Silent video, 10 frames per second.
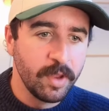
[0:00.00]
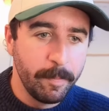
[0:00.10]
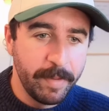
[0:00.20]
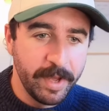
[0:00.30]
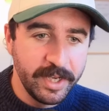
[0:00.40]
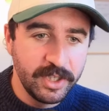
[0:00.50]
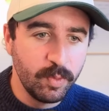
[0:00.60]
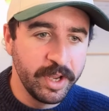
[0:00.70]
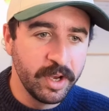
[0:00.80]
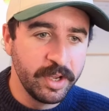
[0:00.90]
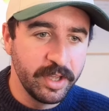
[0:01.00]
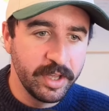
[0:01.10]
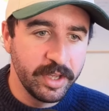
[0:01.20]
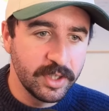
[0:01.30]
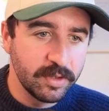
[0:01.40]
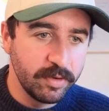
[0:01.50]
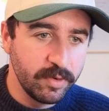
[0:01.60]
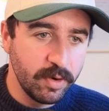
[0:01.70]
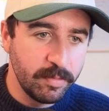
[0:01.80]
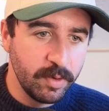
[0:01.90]
Paste your winning idea here. So I've
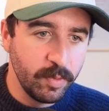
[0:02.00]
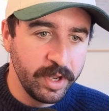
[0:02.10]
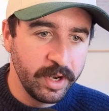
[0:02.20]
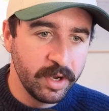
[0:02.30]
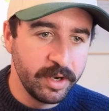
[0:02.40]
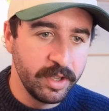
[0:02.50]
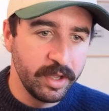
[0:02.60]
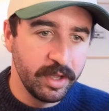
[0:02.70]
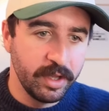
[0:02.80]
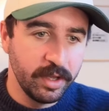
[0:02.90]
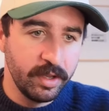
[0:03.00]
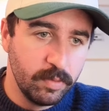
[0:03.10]
got my winning idea here,